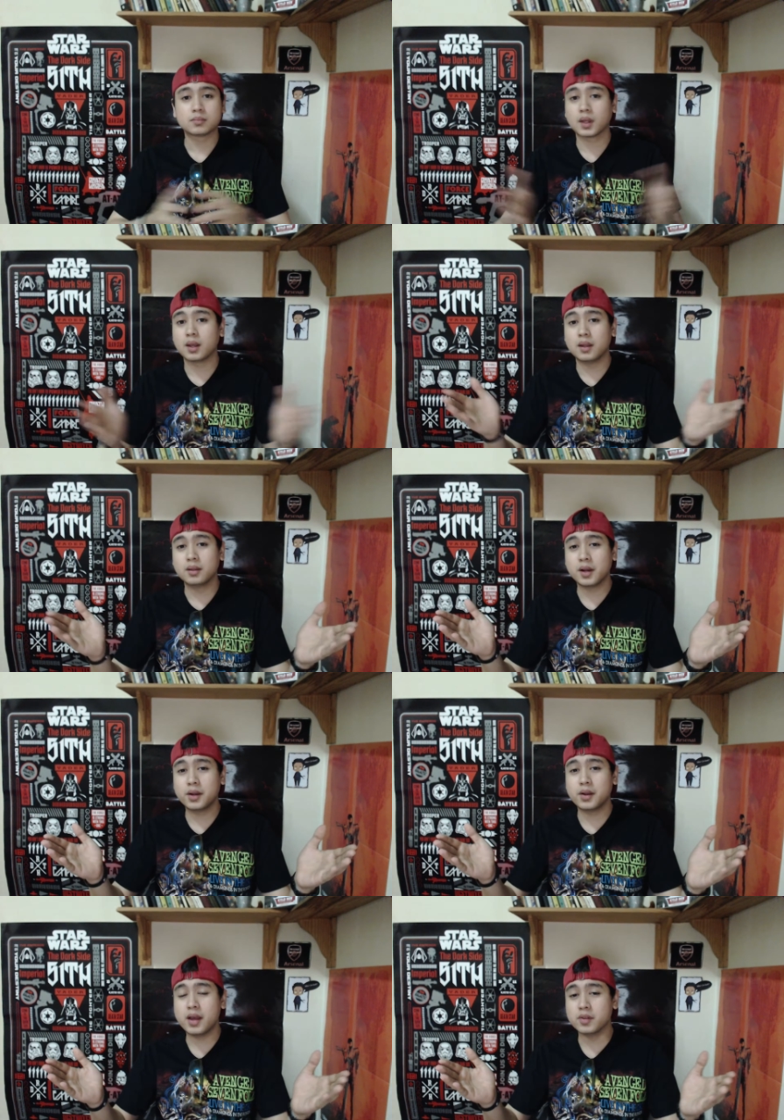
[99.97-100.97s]
And there
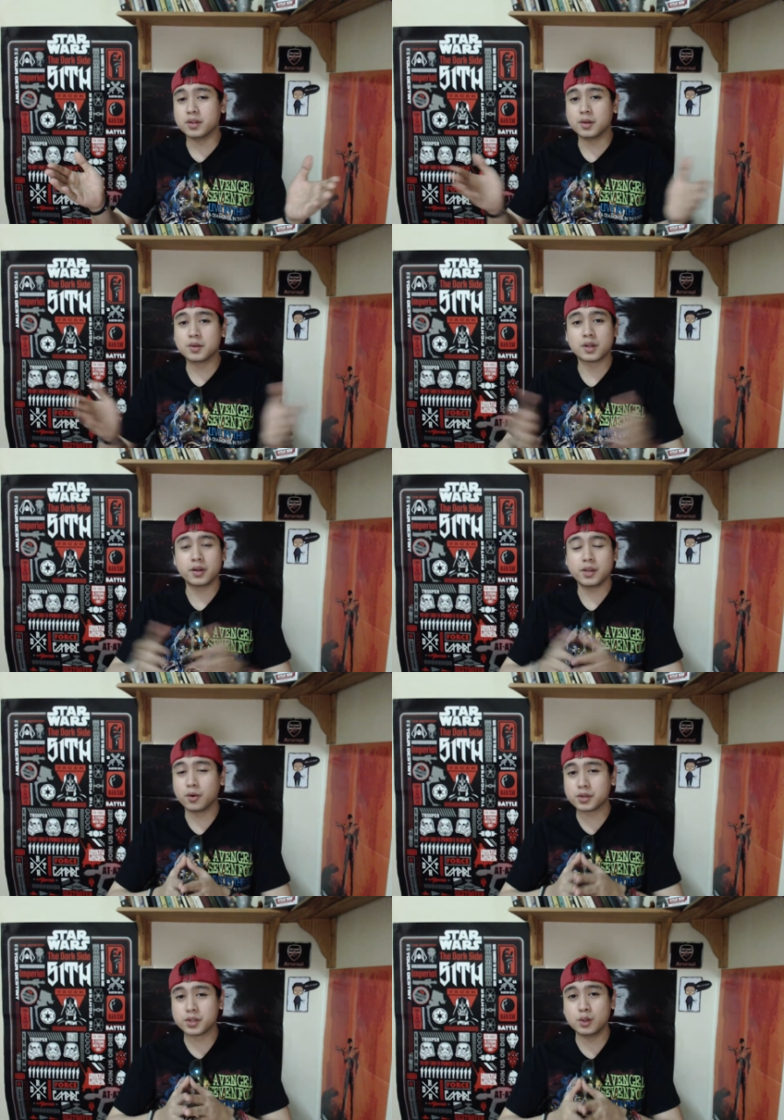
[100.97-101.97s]
you have it. Those are
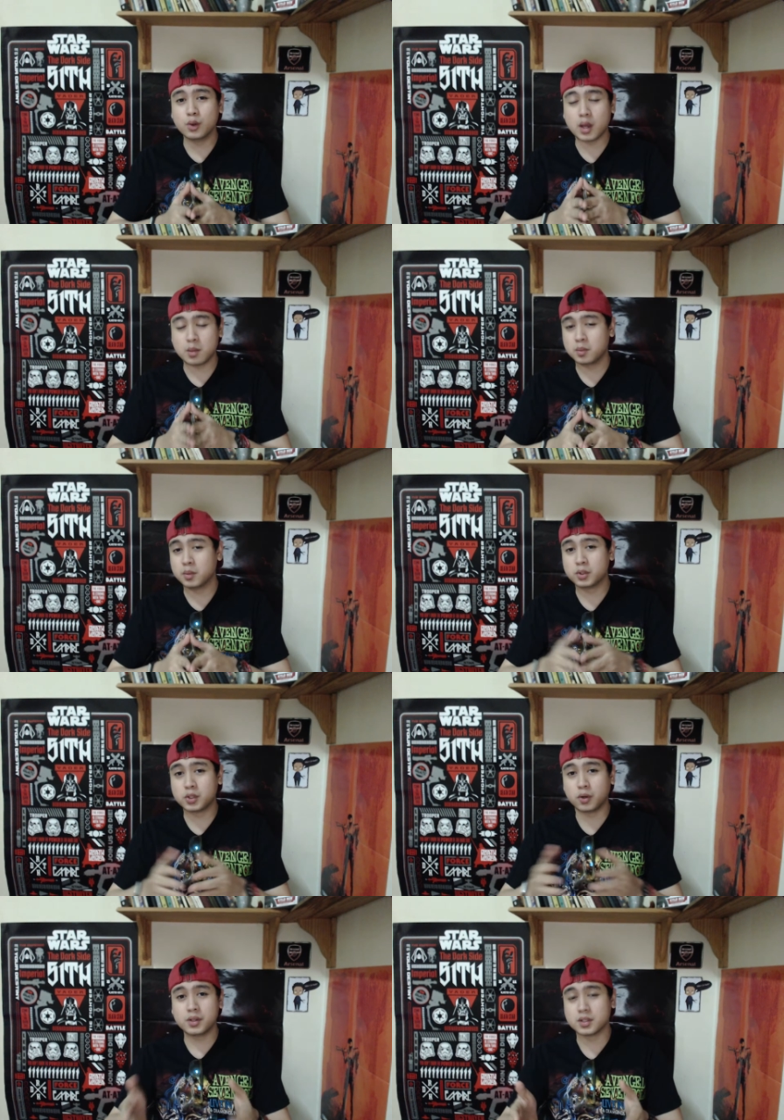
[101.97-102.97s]
your two MMO
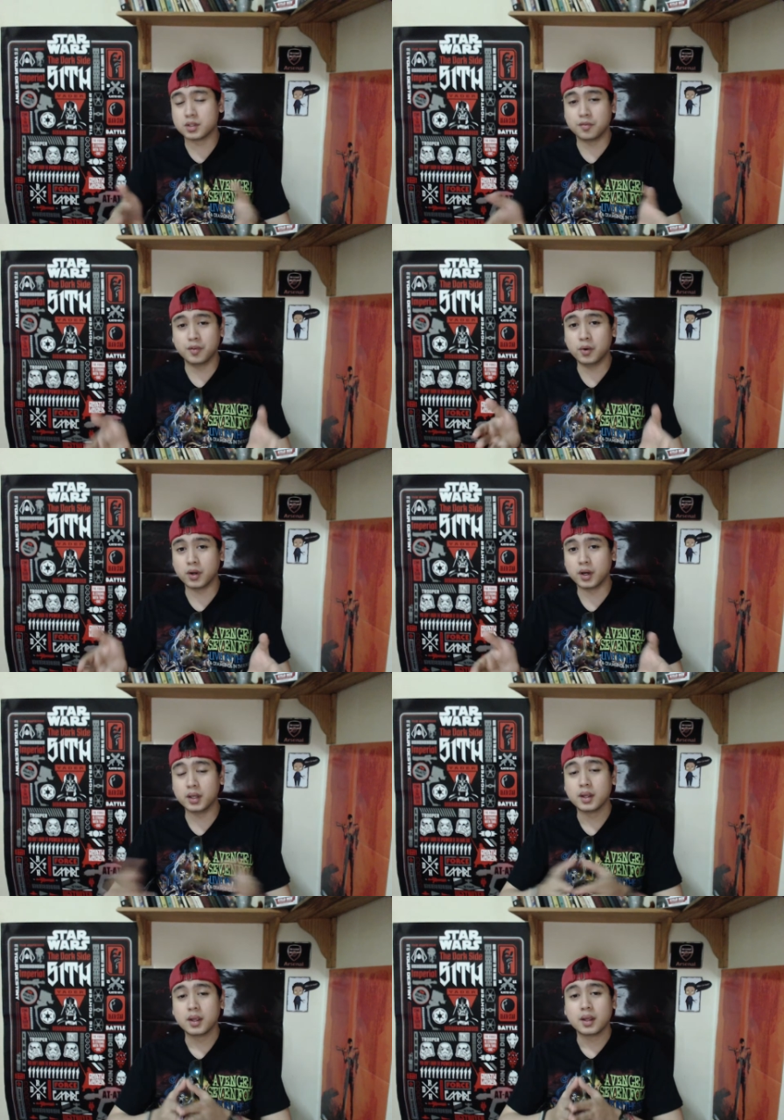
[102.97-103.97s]
choices to vote on
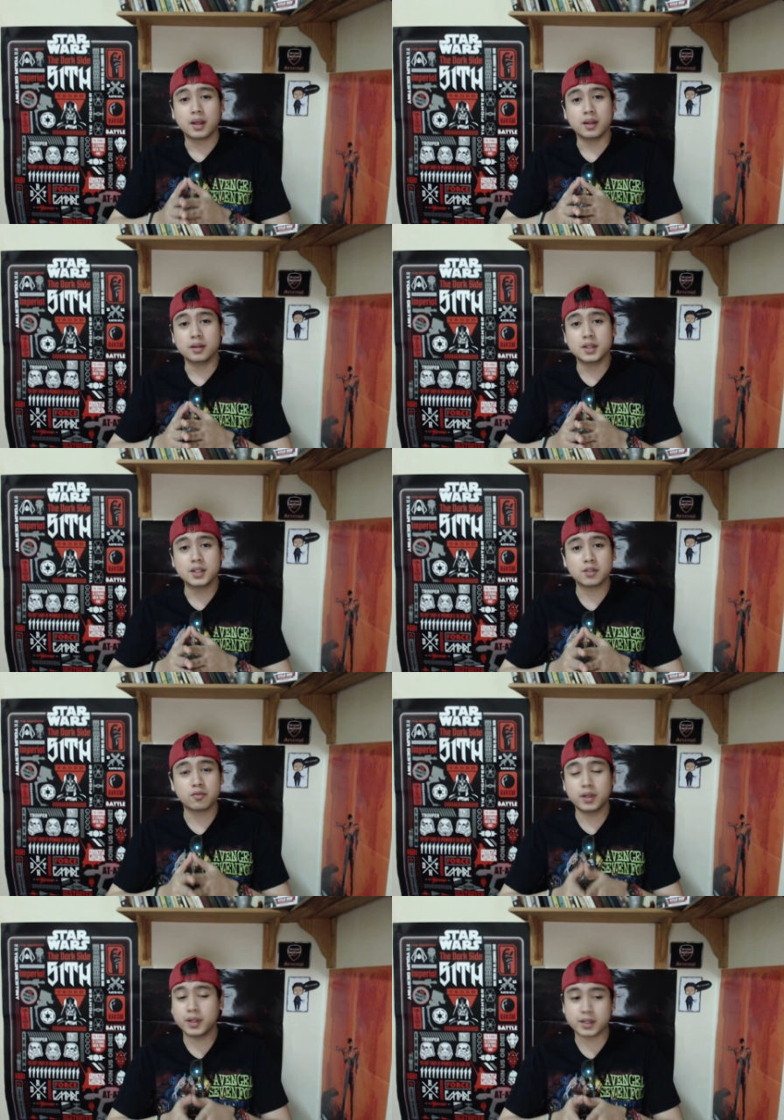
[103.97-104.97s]
and this is
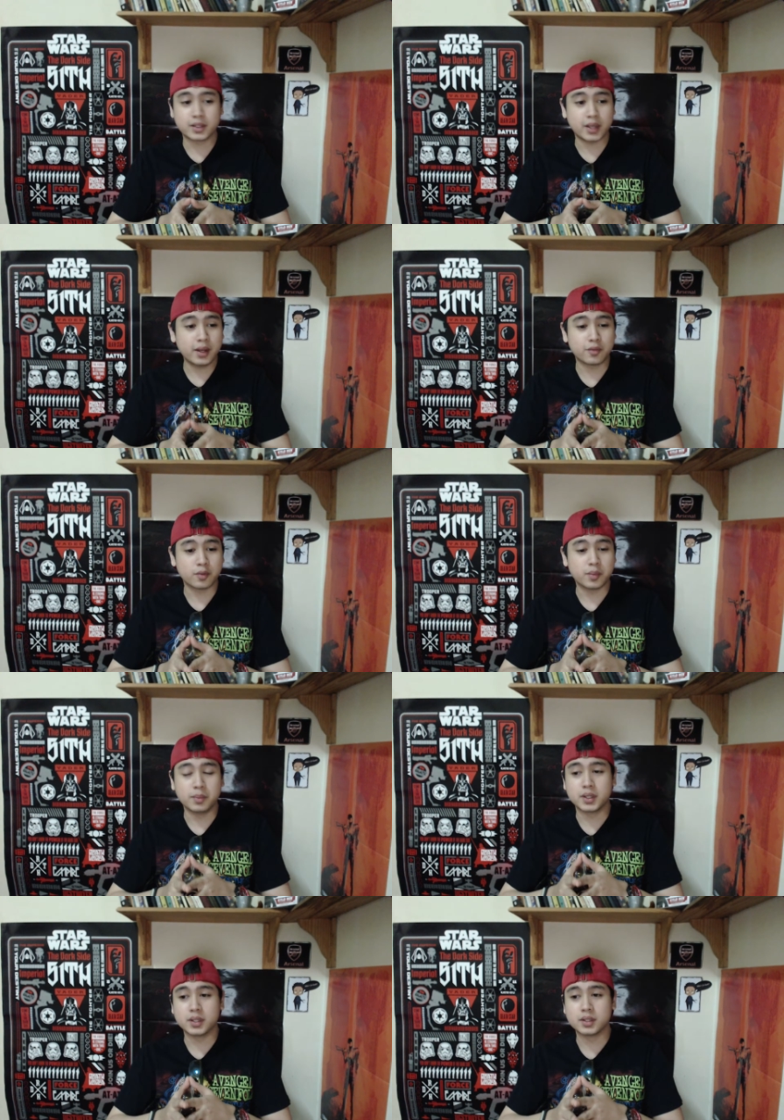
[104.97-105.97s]
really exciting for me
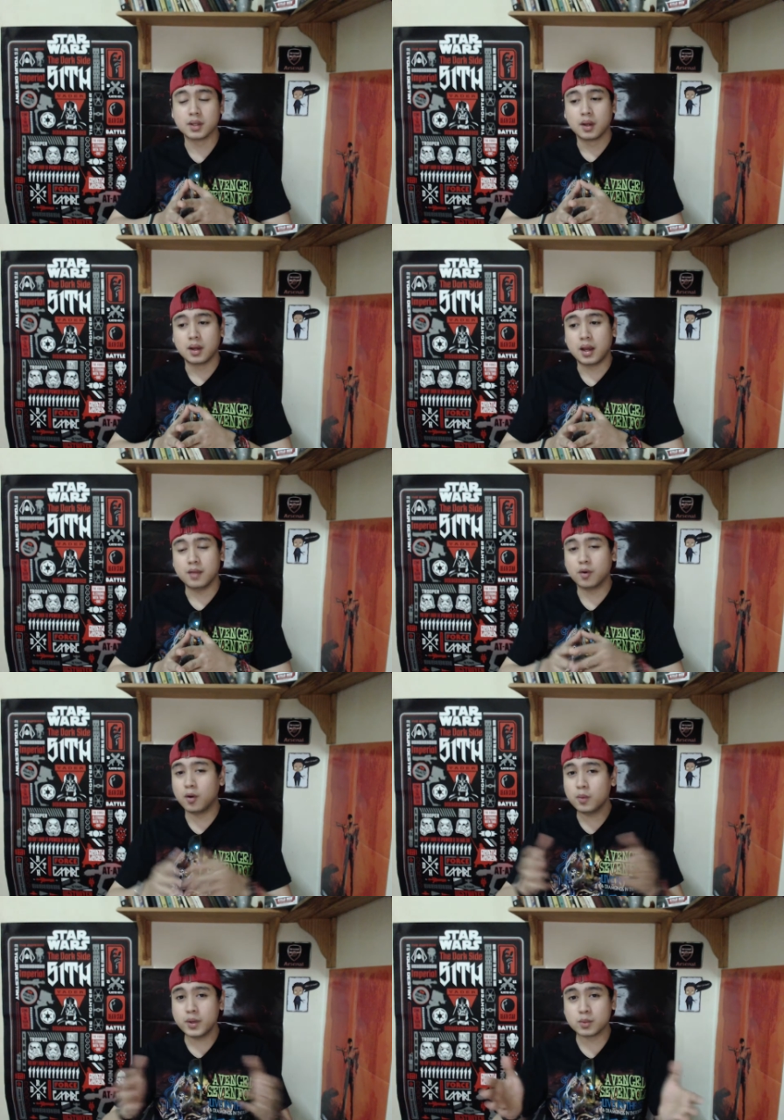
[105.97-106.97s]
because I've
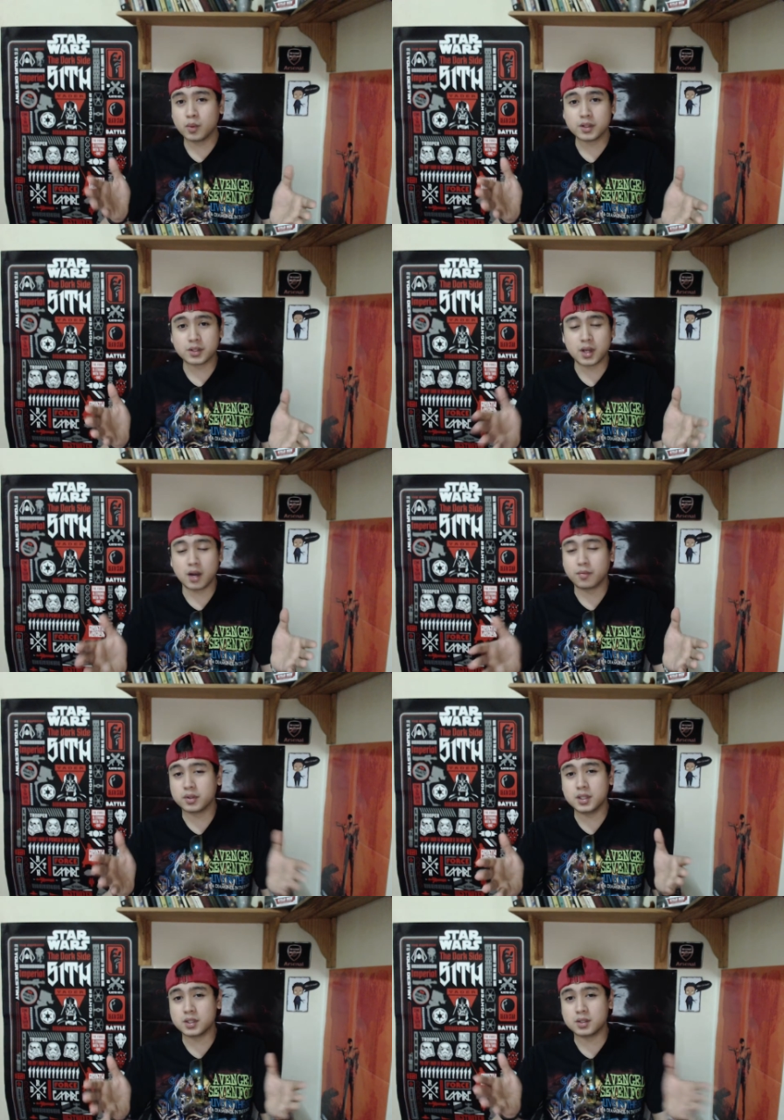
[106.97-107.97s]
always wanted to cover
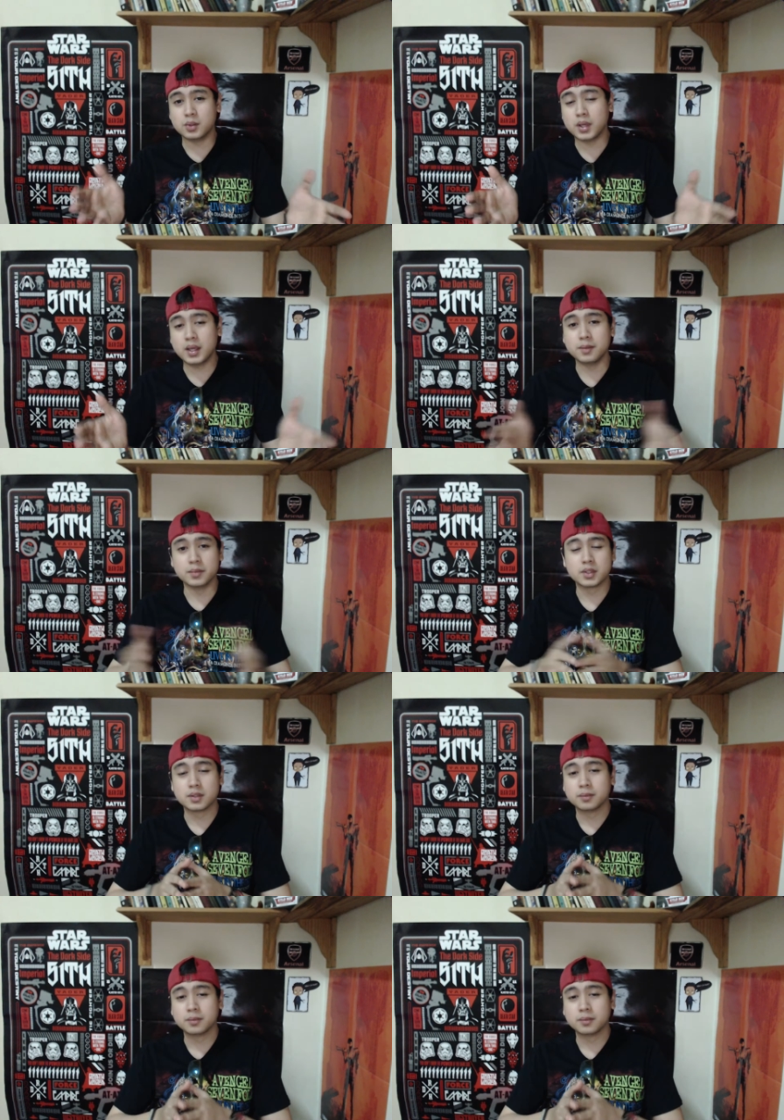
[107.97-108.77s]
these two games.